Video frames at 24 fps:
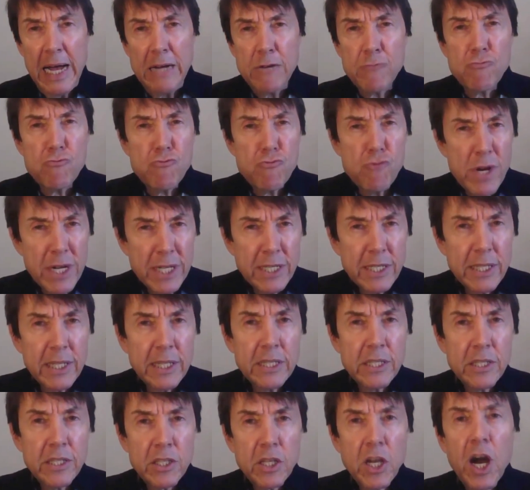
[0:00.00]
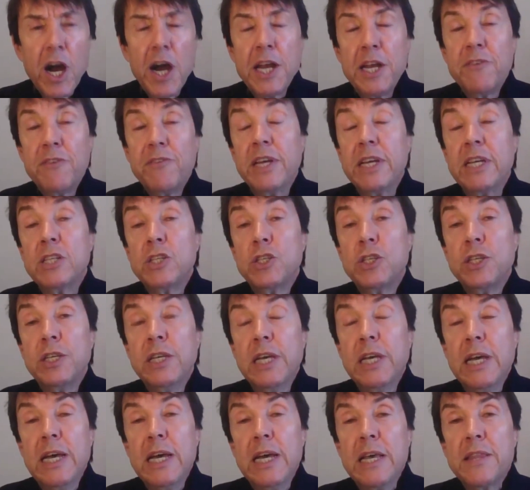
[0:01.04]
restless kind of energy